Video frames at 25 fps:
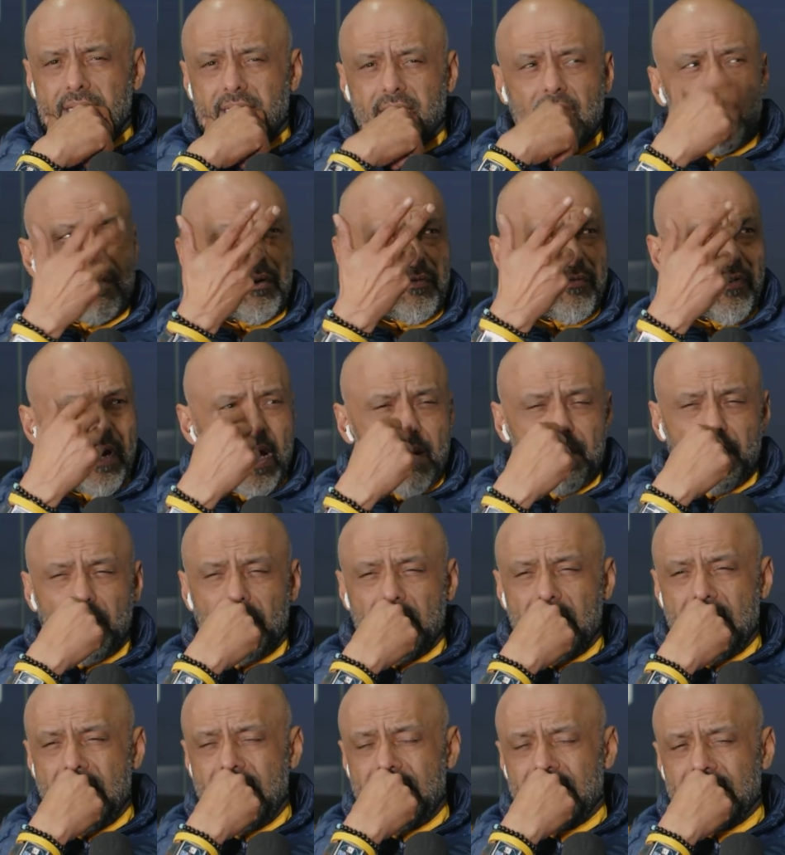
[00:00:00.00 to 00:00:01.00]
dairy farmer,
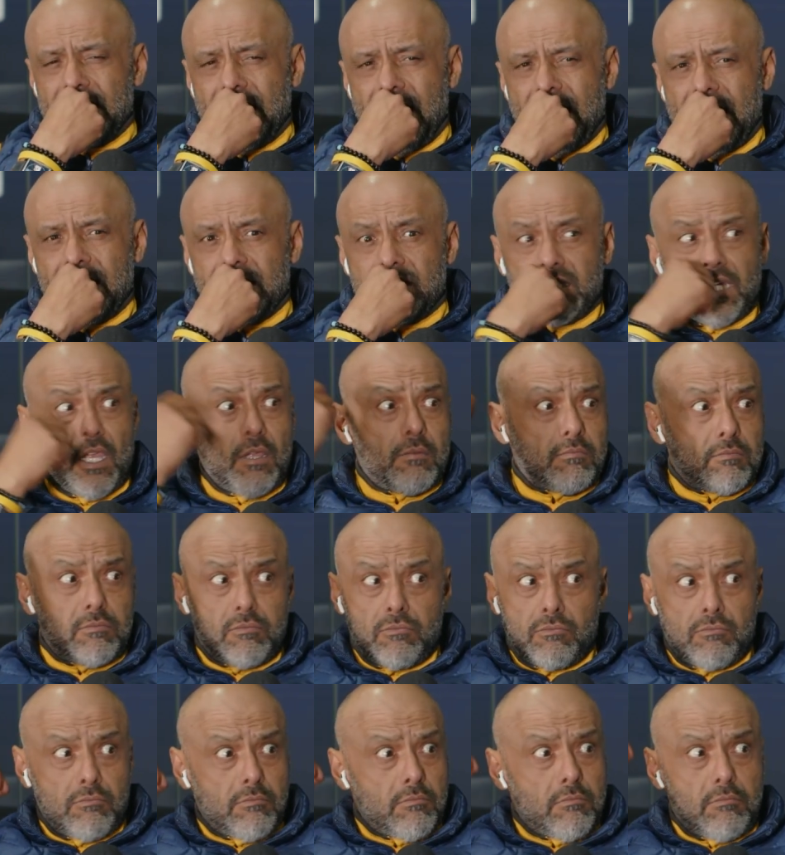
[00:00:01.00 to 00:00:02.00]
and so
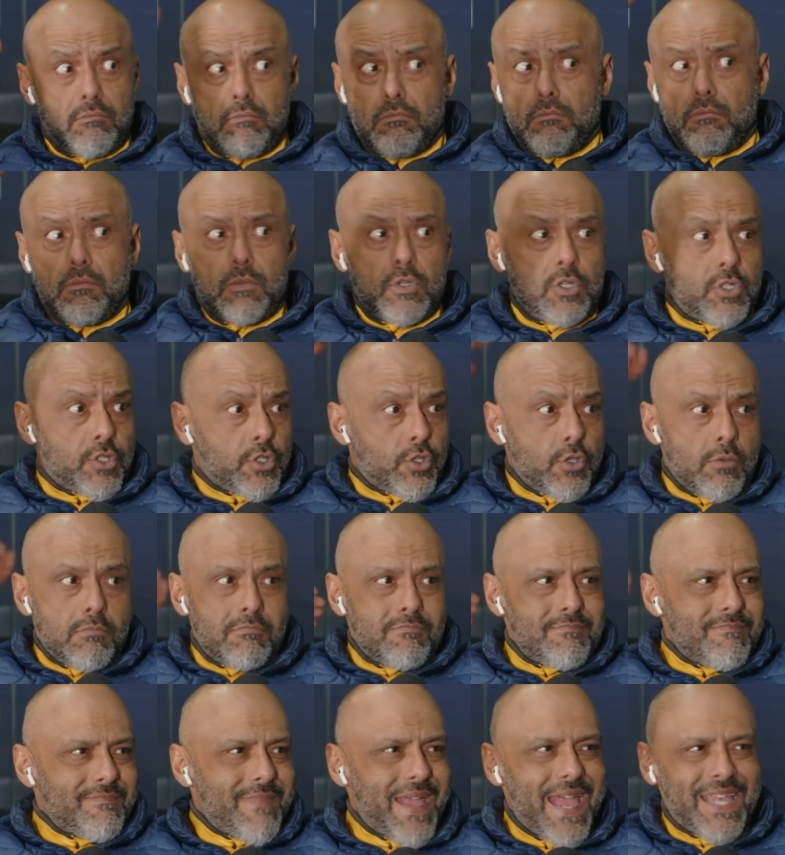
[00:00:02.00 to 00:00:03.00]
used to do
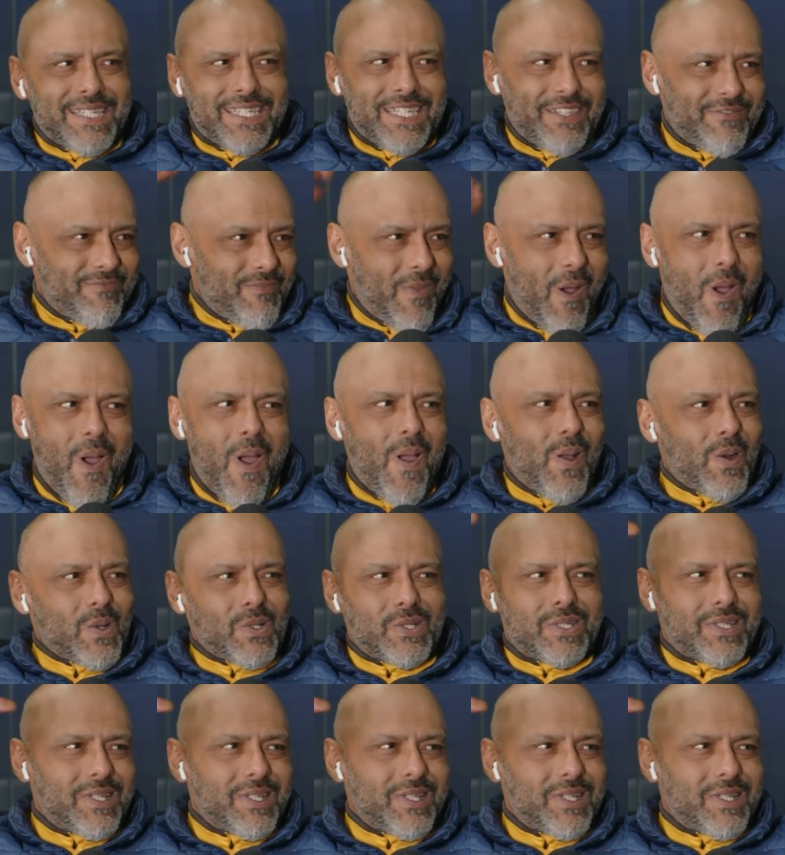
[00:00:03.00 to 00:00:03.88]
massive miles.